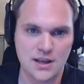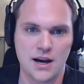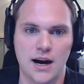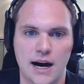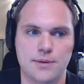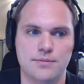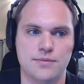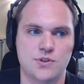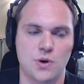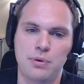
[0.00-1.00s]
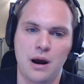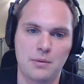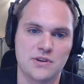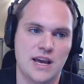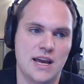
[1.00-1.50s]
Um, so I'd probably
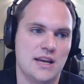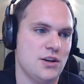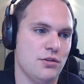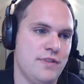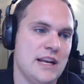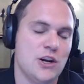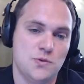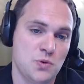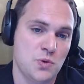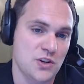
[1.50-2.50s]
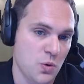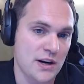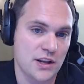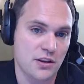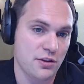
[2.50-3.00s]
say, you know, videos between
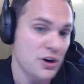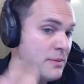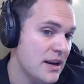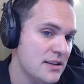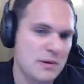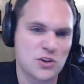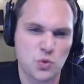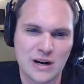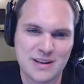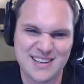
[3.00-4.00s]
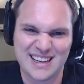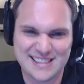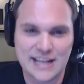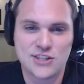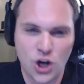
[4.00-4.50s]
20 and 30 minutes, maybe 20 minutes like a
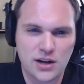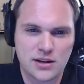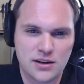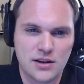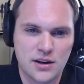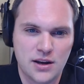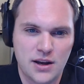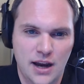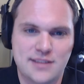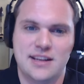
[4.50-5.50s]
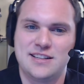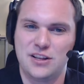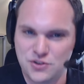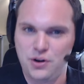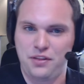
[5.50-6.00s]
TED talk. I'd say it's either
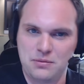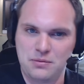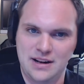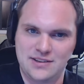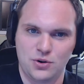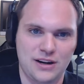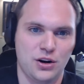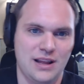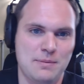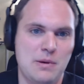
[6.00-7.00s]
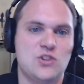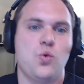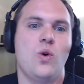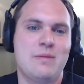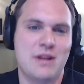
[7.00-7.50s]
two to three minutes or I go to like maybe
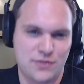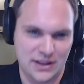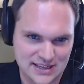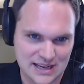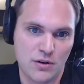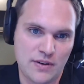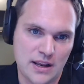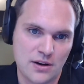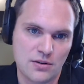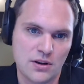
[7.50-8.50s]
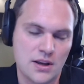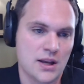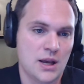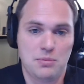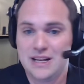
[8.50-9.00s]
20 minutes for like a demo video.
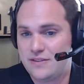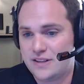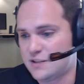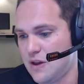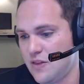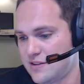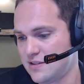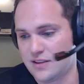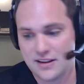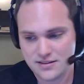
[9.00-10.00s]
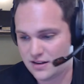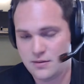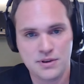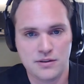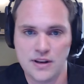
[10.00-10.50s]
But even this, man, this is this is going to
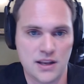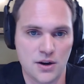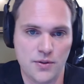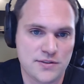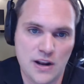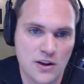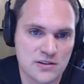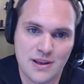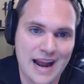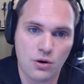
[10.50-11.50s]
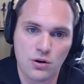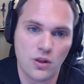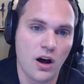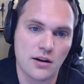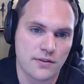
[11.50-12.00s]
be a video. This video is going to be an hour
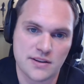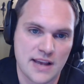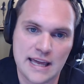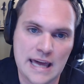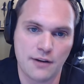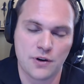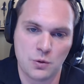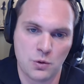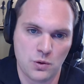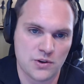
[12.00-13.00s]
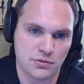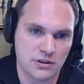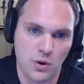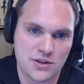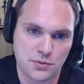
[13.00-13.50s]
long for this hangout for anyone who wants to re-
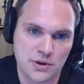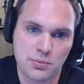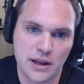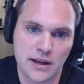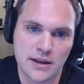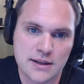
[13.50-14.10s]
watch the replay.